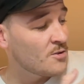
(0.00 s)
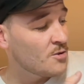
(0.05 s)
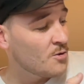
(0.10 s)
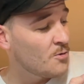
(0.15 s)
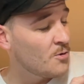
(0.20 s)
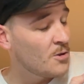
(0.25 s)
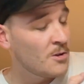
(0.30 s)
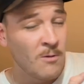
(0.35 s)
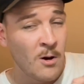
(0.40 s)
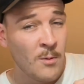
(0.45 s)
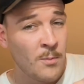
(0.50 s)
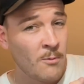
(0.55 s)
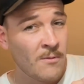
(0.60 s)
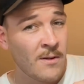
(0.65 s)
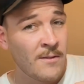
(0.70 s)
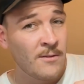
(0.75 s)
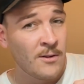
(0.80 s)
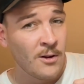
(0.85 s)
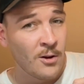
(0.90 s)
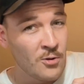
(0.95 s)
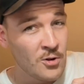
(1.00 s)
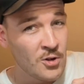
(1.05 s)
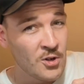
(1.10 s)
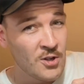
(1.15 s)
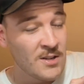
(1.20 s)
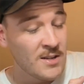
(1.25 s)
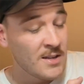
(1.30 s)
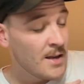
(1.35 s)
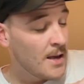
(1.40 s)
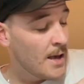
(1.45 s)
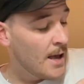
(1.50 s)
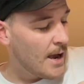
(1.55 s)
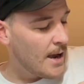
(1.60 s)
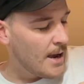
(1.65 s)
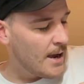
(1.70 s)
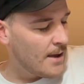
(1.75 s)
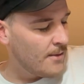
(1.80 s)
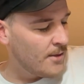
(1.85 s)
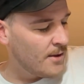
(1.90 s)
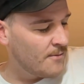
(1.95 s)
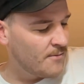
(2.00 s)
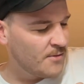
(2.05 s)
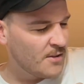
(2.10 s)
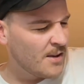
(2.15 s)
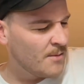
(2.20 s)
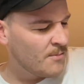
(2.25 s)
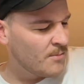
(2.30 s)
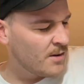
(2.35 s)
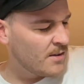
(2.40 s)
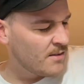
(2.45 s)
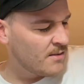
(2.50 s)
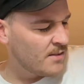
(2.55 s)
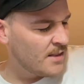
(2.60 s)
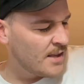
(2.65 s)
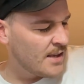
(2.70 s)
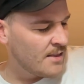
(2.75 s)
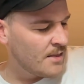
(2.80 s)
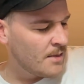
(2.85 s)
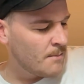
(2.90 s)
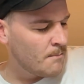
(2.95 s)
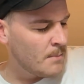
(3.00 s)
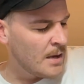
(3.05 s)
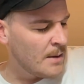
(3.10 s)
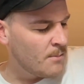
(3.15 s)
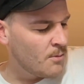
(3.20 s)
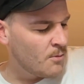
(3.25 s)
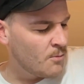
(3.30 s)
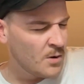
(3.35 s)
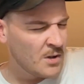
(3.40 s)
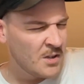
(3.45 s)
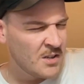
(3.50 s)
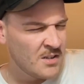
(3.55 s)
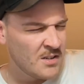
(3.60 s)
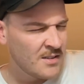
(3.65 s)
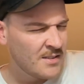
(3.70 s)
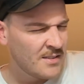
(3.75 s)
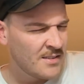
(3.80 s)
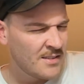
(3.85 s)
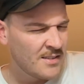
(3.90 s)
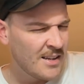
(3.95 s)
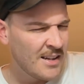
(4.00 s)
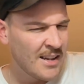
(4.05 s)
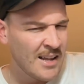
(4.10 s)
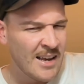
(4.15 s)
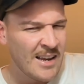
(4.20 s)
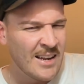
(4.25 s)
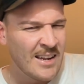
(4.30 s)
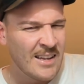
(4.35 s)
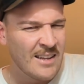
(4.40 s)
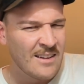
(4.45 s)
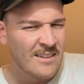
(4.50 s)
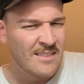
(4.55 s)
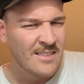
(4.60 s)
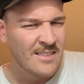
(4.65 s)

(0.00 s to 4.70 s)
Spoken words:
2, the Robot Revolution, and then for some reason there's the Meep, which is an alien